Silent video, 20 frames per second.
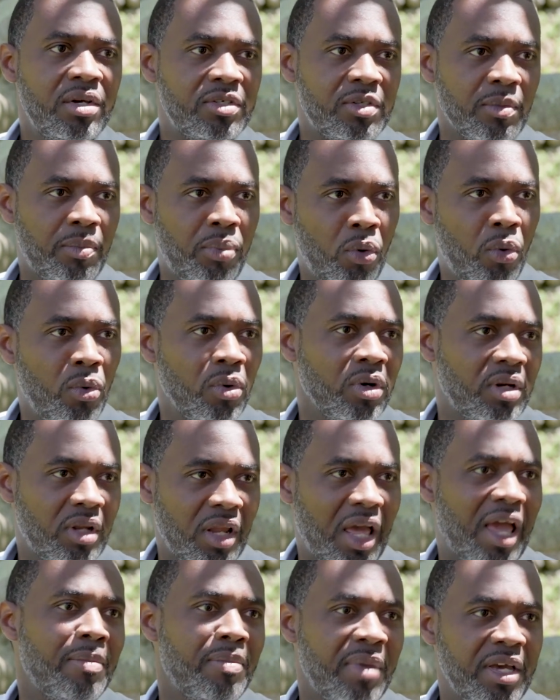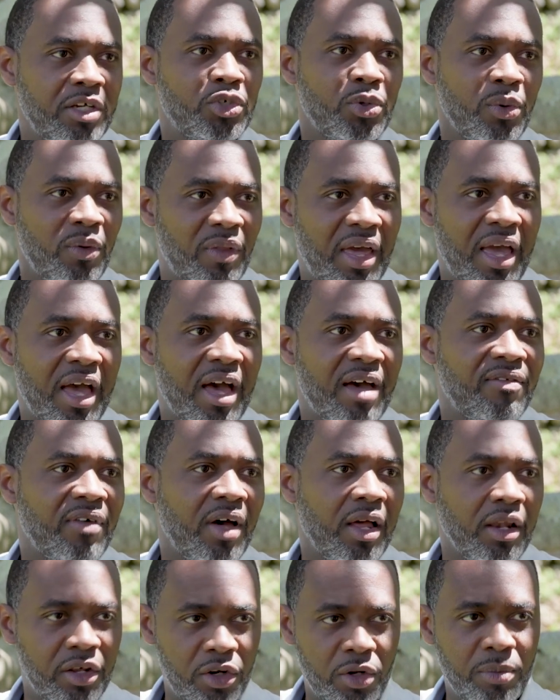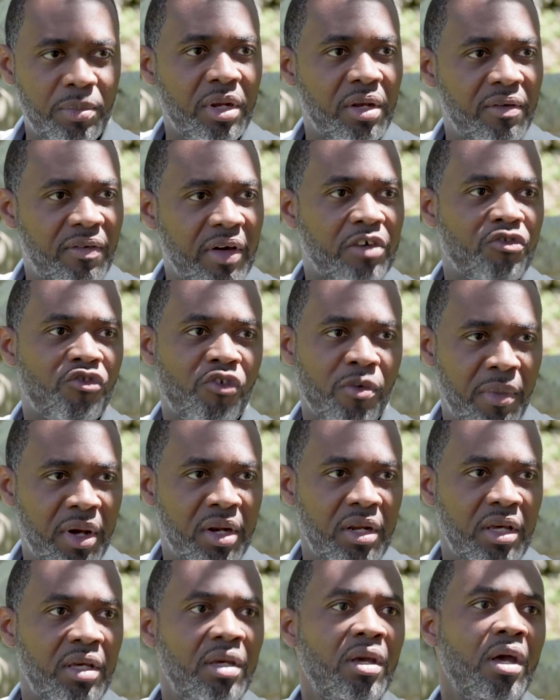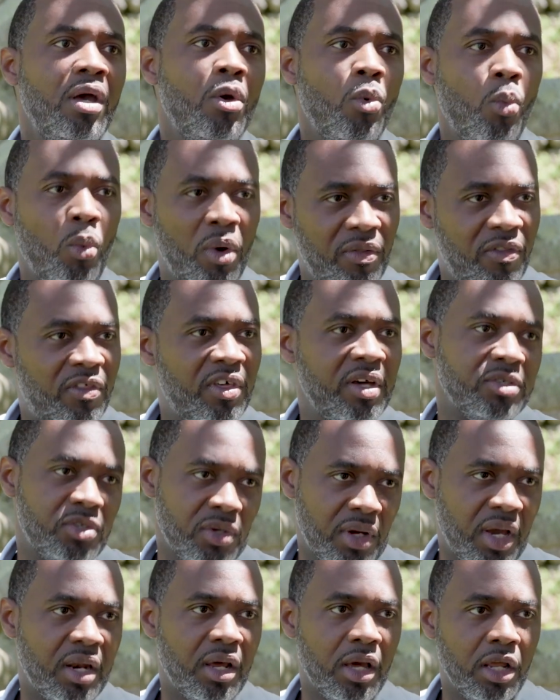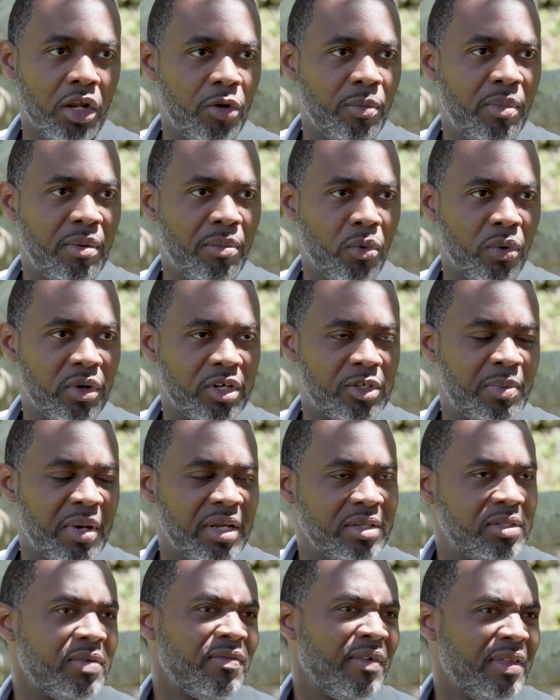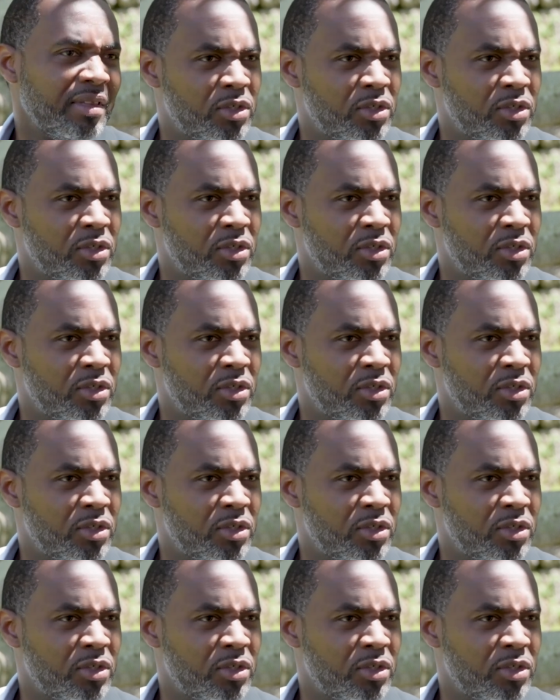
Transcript: support and make sure they have a little bit of extra money when things are getting a little bit more expensive.